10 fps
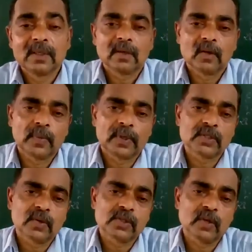copper is
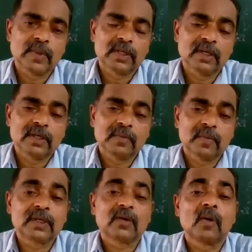also a metal,
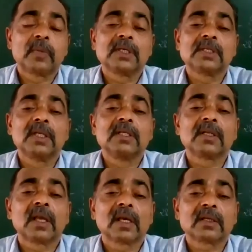but copper is least
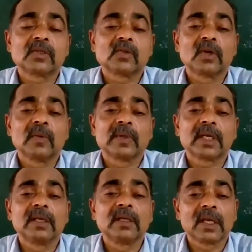reactive, sodium is
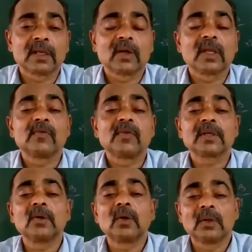highly reactive, or in
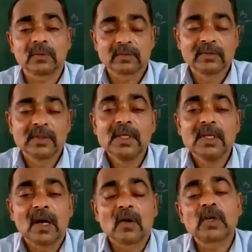fact gold.
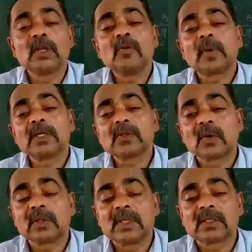How can you place
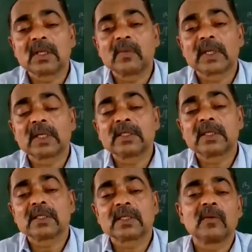all these three metals in
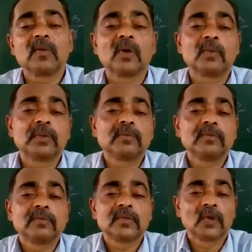the same group?
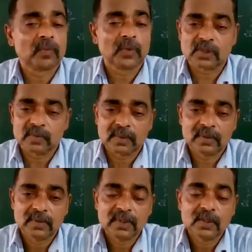Not possible.
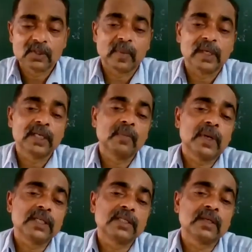So, but he
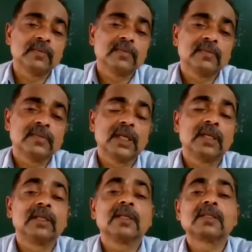placed them
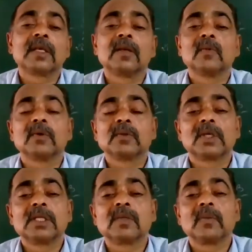in the same group. So,
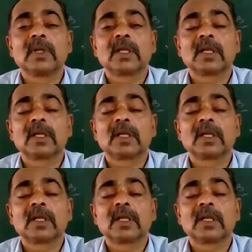dissimilar